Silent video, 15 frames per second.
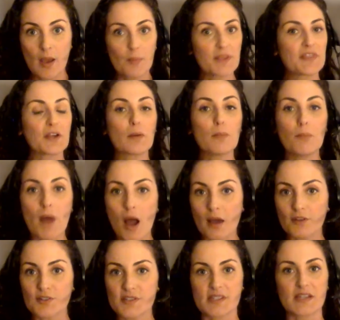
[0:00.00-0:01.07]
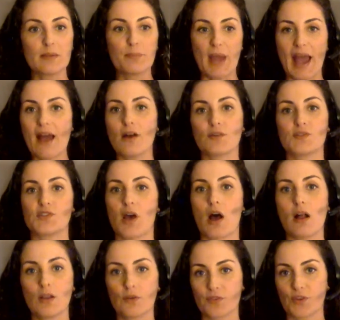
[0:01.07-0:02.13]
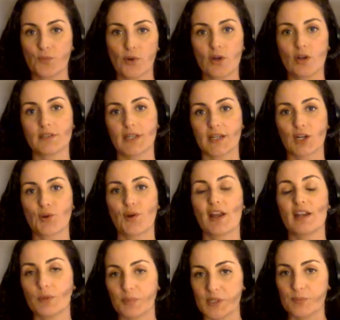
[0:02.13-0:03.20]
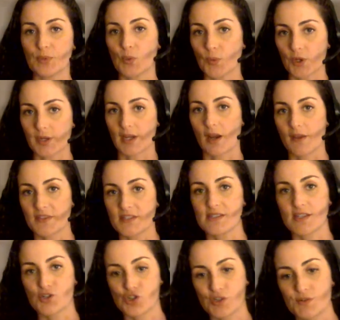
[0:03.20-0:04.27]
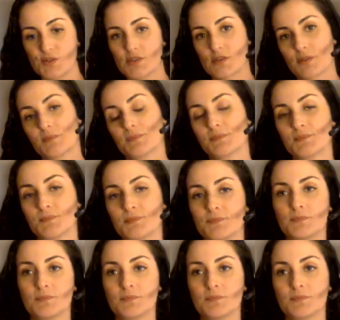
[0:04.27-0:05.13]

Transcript: but there are models that abound all over the world and incredible people working on these issues. One